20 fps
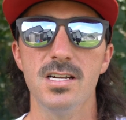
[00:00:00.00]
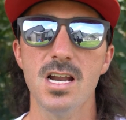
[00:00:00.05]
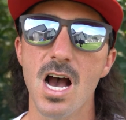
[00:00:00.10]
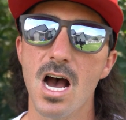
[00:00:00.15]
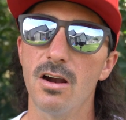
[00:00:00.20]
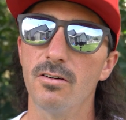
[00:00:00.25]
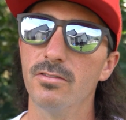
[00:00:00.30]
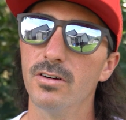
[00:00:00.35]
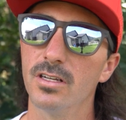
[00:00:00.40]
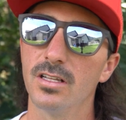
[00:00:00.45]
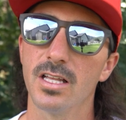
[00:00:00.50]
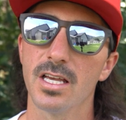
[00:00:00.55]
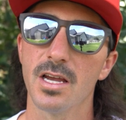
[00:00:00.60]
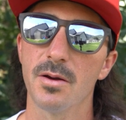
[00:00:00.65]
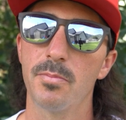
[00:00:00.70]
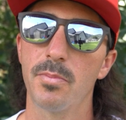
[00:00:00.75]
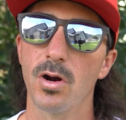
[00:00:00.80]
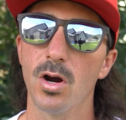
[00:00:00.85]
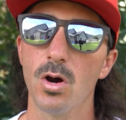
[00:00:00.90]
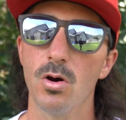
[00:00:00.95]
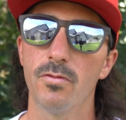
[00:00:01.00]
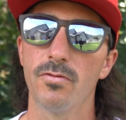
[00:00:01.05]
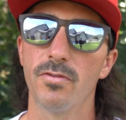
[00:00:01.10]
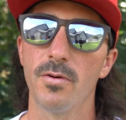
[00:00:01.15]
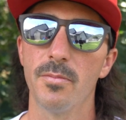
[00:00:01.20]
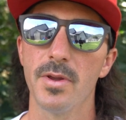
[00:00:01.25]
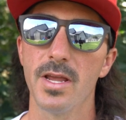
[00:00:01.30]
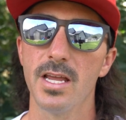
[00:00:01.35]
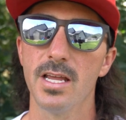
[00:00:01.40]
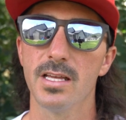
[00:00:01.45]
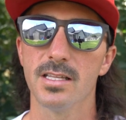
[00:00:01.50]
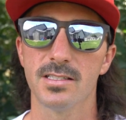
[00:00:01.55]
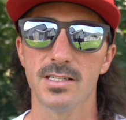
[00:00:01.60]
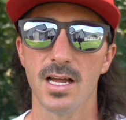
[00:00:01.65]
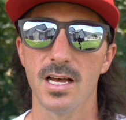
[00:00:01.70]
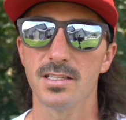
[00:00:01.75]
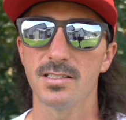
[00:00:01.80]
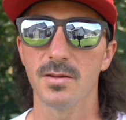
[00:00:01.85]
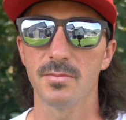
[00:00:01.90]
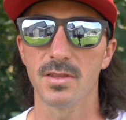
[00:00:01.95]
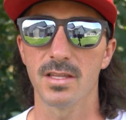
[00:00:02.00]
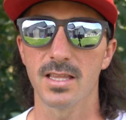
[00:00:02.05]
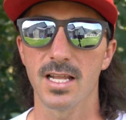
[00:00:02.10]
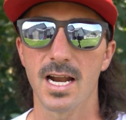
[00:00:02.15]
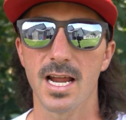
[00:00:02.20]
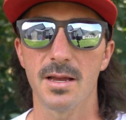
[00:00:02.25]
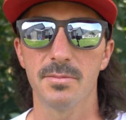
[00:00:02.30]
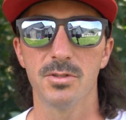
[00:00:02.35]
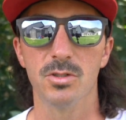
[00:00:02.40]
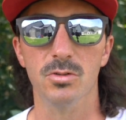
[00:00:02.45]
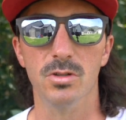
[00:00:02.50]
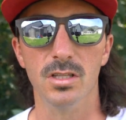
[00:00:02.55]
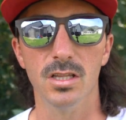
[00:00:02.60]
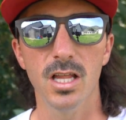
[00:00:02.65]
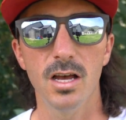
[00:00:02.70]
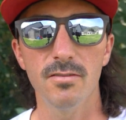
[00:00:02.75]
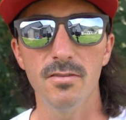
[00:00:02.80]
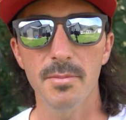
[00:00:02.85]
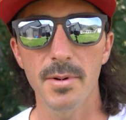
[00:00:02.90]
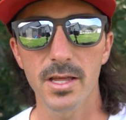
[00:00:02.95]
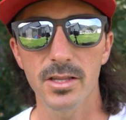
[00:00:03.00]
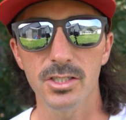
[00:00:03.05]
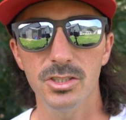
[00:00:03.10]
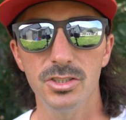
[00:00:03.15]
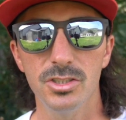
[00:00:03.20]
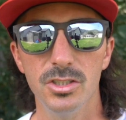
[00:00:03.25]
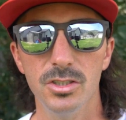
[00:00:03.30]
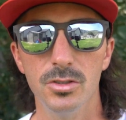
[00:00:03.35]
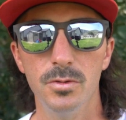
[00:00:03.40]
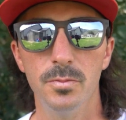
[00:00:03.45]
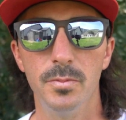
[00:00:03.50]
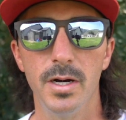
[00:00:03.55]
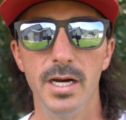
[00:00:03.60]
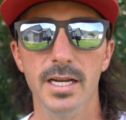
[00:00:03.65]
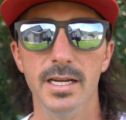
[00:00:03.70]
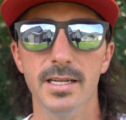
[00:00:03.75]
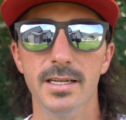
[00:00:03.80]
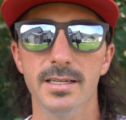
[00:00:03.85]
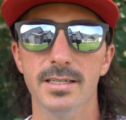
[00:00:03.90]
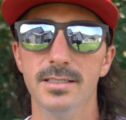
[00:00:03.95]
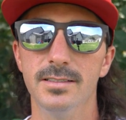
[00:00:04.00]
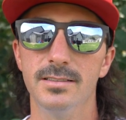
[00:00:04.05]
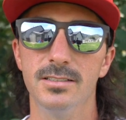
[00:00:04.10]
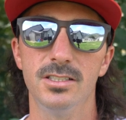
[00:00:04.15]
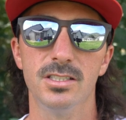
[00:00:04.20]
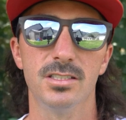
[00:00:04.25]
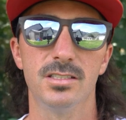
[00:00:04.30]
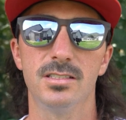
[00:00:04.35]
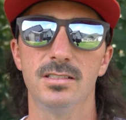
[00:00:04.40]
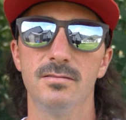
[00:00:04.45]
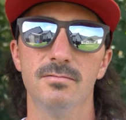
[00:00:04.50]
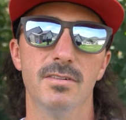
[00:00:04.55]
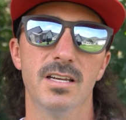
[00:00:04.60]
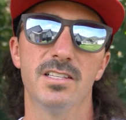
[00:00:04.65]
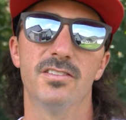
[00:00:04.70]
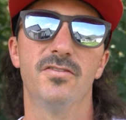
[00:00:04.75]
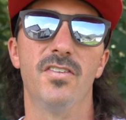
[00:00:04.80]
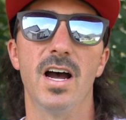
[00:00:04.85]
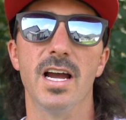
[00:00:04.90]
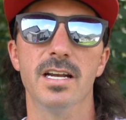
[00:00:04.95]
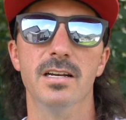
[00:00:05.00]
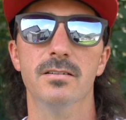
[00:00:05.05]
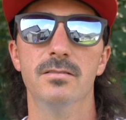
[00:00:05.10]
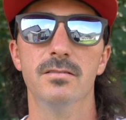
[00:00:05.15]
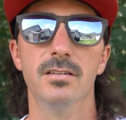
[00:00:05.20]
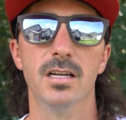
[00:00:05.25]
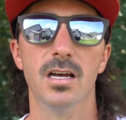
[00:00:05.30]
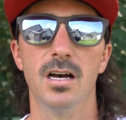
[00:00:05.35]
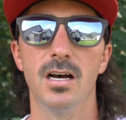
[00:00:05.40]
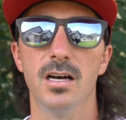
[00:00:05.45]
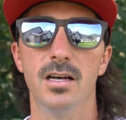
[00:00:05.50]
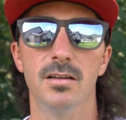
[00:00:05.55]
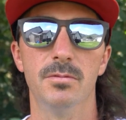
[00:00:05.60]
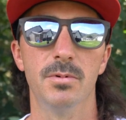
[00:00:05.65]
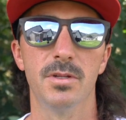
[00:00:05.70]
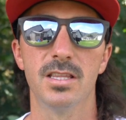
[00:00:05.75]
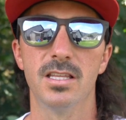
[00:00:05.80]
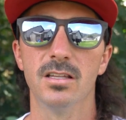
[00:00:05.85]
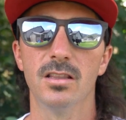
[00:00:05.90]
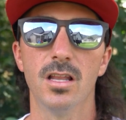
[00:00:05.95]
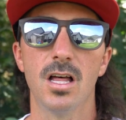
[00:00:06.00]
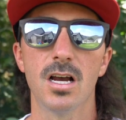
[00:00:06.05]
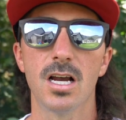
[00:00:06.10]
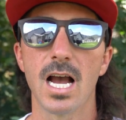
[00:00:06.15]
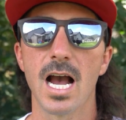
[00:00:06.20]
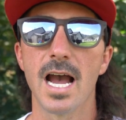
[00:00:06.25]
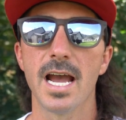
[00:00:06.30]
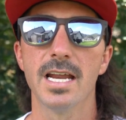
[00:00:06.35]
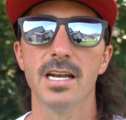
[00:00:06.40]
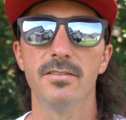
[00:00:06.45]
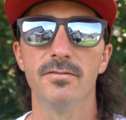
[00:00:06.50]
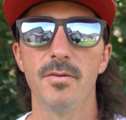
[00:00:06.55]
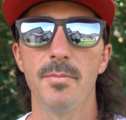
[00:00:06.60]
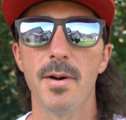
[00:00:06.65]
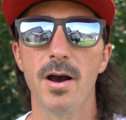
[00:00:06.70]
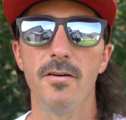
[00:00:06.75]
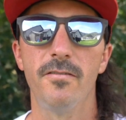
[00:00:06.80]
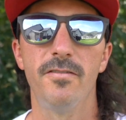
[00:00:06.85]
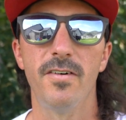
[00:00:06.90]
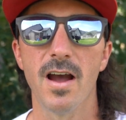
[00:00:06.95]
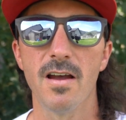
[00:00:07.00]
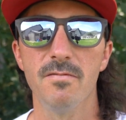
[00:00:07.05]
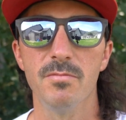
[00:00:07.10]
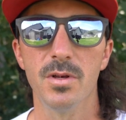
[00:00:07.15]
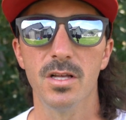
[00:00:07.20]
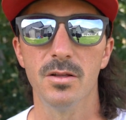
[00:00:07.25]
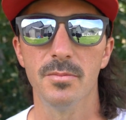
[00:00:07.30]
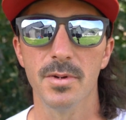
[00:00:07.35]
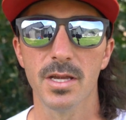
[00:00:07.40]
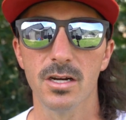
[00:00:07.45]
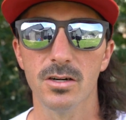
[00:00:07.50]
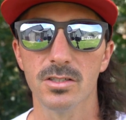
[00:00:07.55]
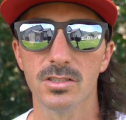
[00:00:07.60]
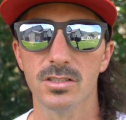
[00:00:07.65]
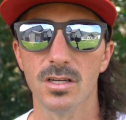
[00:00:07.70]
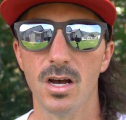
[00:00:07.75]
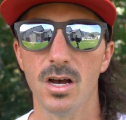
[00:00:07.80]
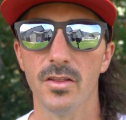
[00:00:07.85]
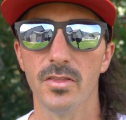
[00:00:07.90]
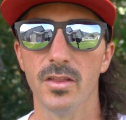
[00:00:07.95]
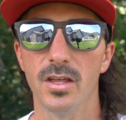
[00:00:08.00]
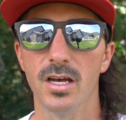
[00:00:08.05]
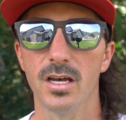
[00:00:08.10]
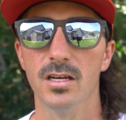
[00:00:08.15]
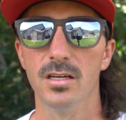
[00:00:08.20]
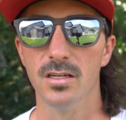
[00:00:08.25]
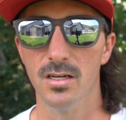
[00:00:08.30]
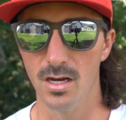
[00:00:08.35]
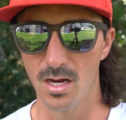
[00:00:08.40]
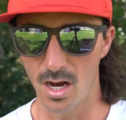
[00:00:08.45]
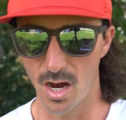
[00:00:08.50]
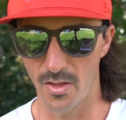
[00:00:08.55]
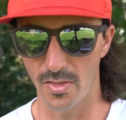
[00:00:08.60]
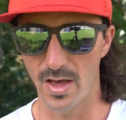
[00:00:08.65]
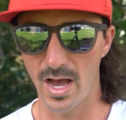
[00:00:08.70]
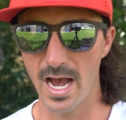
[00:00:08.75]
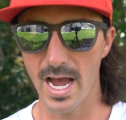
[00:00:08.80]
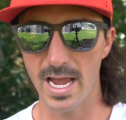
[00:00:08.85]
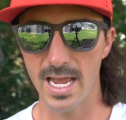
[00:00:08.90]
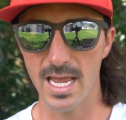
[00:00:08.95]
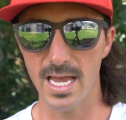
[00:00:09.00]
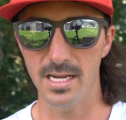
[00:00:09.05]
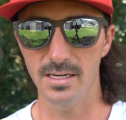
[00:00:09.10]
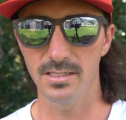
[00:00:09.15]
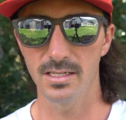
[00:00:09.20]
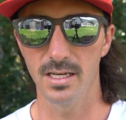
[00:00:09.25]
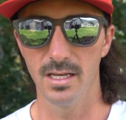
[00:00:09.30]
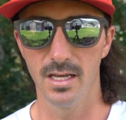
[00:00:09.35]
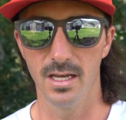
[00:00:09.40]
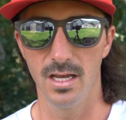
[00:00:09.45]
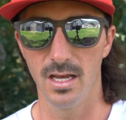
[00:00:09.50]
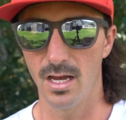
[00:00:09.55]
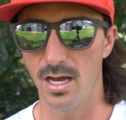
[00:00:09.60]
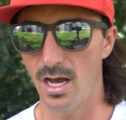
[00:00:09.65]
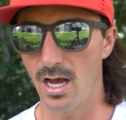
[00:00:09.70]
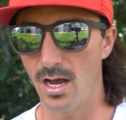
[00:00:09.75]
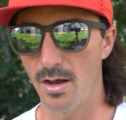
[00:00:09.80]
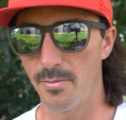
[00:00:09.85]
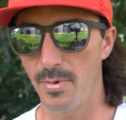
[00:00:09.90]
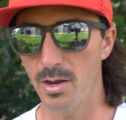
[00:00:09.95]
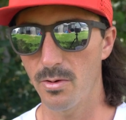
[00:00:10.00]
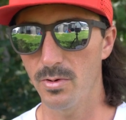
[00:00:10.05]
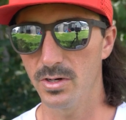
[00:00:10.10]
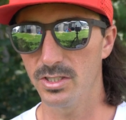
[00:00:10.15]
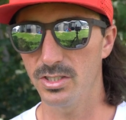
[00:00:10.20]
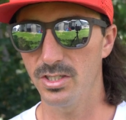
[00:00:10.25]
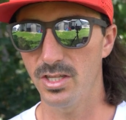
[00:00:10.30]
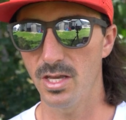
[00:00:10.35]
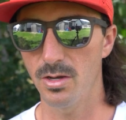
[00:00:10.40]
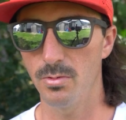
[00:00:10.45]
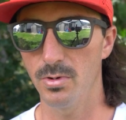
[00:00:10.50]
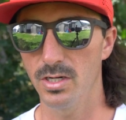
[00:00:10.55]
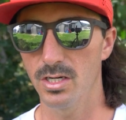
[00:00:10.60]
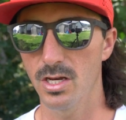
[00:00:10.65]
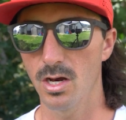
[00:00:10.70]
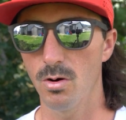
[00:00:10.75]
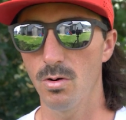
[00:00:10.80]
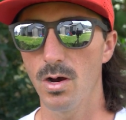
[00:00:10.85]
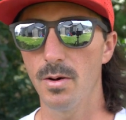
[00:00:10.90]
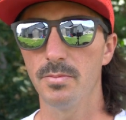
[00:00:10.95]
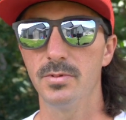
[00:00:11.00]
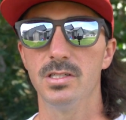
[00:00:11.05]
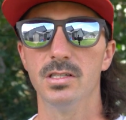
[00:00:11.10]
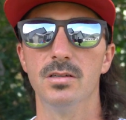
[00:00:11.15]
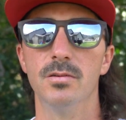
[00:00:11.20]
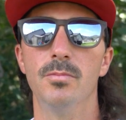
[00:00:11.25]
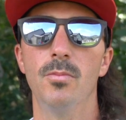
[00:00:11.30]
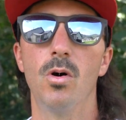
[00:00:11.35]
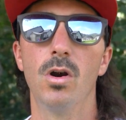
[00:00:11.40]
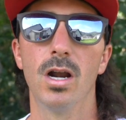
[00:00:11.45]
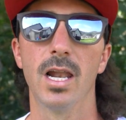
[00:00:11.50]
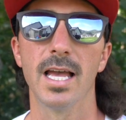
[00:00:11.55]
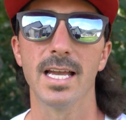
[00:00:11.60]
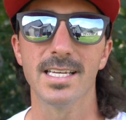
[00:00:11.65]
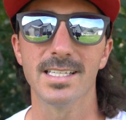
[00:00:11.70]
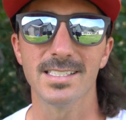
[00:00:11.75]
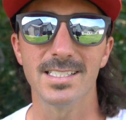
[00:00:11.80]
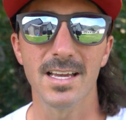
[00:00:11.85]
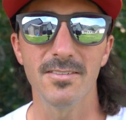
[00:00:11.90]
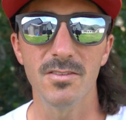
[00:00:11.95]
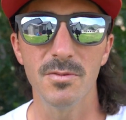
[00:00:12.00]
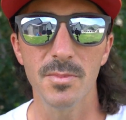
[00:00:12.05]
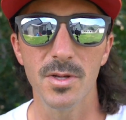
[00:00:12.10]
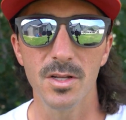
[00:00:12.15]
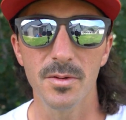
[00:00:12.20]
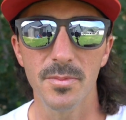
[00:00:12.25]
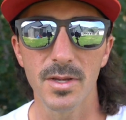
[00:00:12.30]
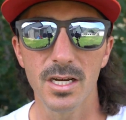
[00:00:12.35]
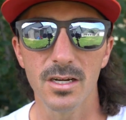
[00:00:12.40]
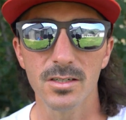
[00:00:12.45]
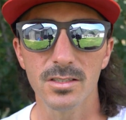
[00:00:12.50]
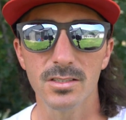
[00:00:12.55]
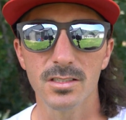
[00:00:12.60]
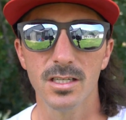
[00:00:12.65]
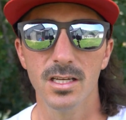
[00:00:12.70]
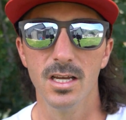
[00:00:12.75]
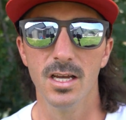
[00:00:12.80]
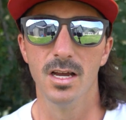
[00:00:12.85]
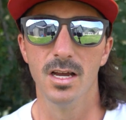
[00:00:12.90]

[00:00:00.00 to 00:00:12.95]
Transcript: not really a pro for me. It's not something that I absolutely love about this shoe, but it's fine. With the lug height of about 5 millimeters on the high end. I wish they would go up to more like 7 millimeters,